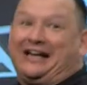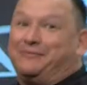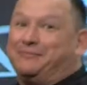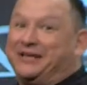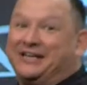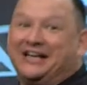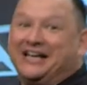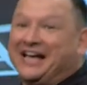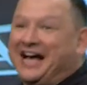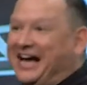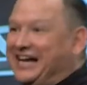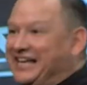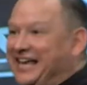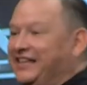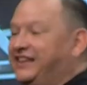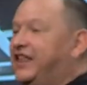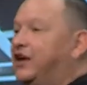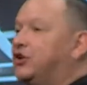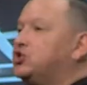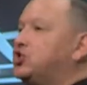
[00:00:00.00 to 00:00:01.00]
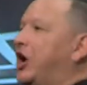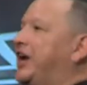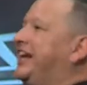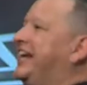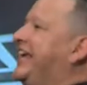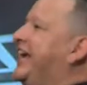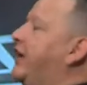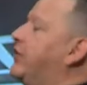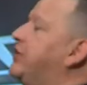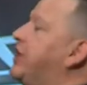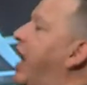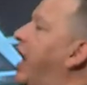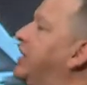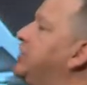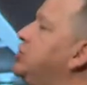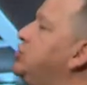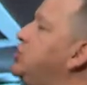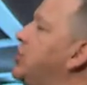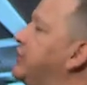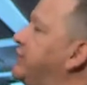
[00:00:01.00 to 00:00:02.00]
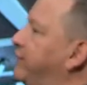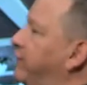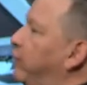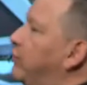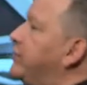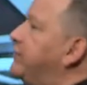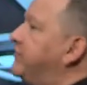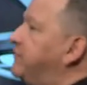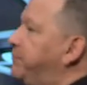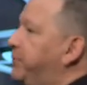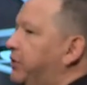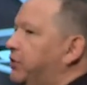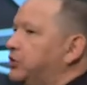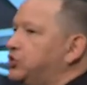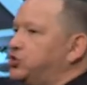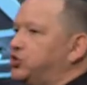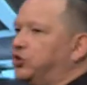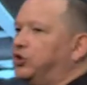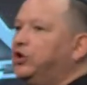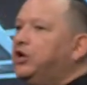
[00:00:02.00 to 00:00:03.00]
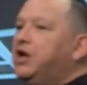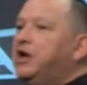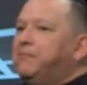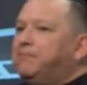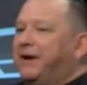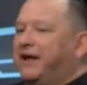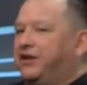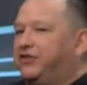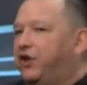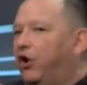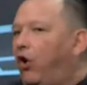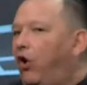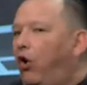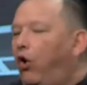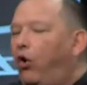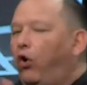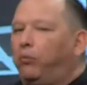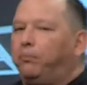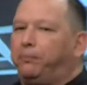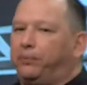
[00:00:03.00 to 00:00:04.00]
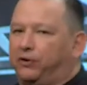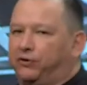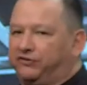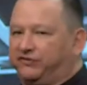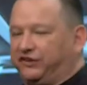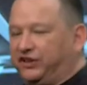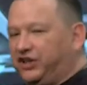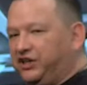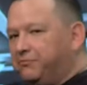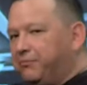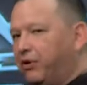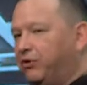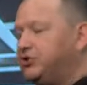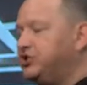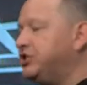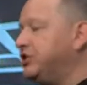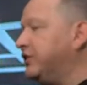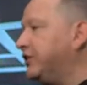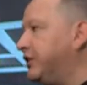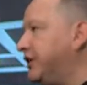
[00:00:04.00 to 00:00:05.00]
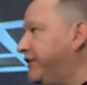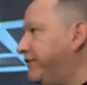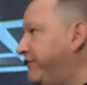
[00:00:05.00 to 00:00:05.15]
I mean, again, they're trying to care not just for the spiritual, but the whole person, emotionally,